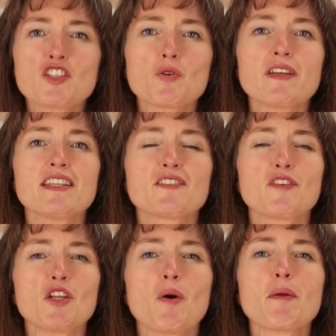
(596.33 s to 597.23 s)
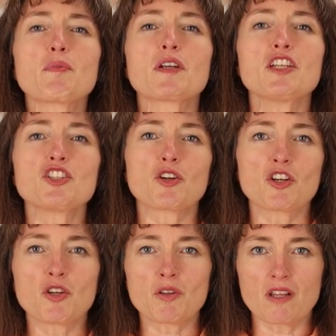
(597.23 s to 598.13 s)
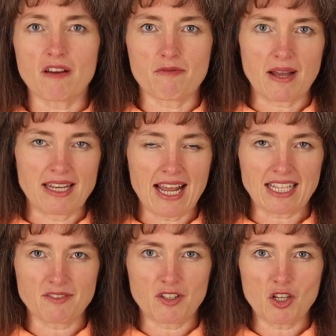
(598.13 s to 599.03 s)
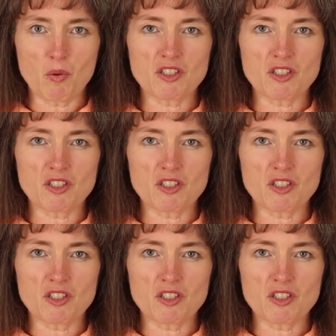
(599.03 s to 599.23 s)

enjoyed this video, I'm pretty sure you'll love my next video,